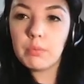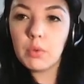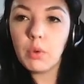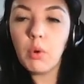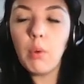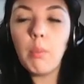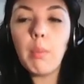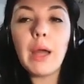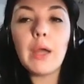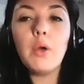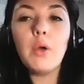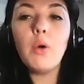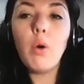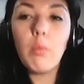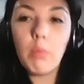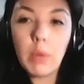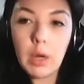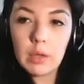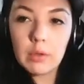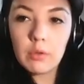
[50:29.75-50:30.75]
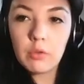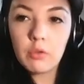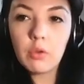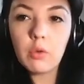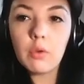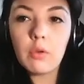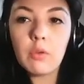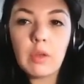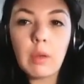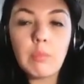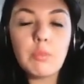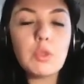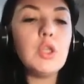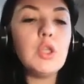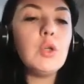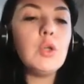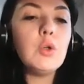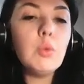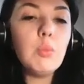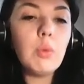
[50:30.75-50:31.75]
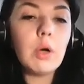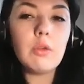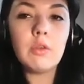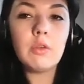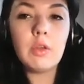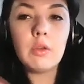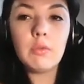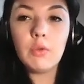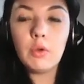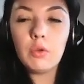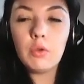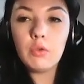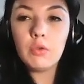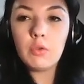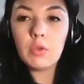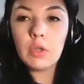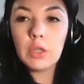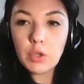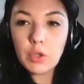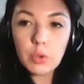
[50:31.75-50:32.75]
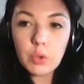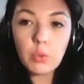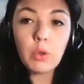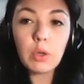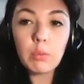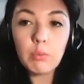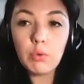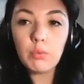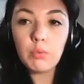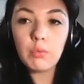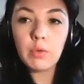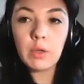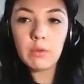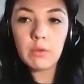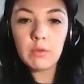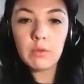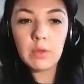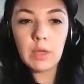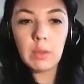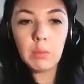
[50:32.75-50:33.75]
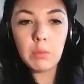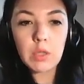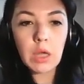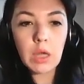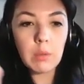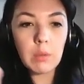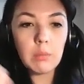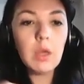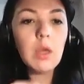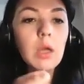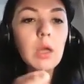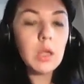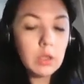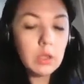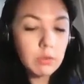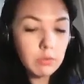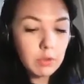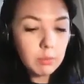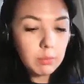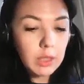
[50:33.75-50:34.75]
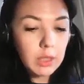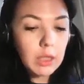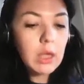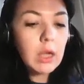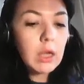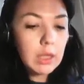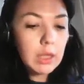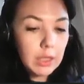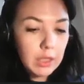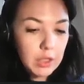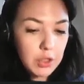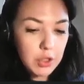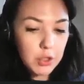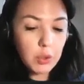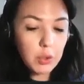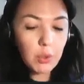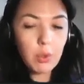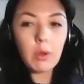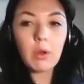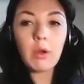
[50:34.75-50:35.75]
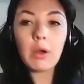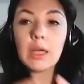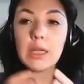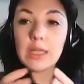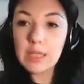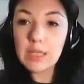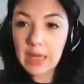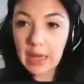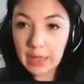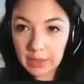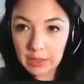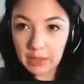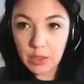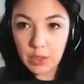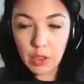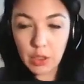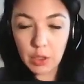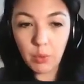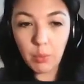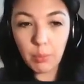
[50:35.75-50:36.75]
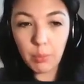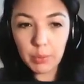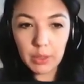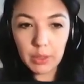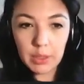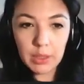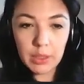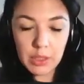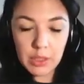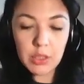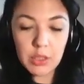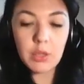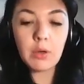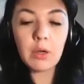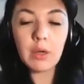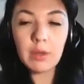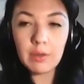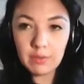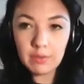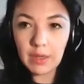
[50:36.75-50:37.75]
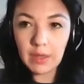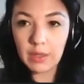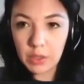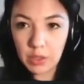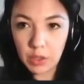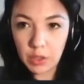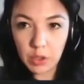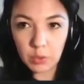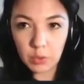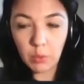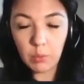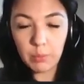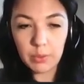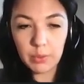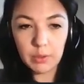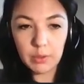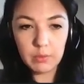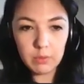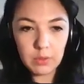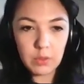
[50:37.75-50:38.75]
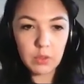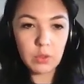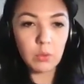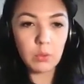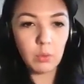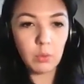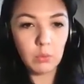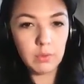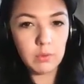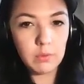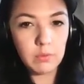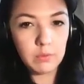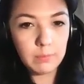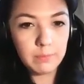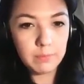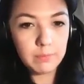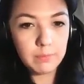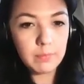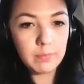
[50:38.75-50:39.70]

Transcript: or myoma, so some tumor that we also need to remove at the same time, it will be hysteroresectoscopy. Hysteroresectoscopy, it's always.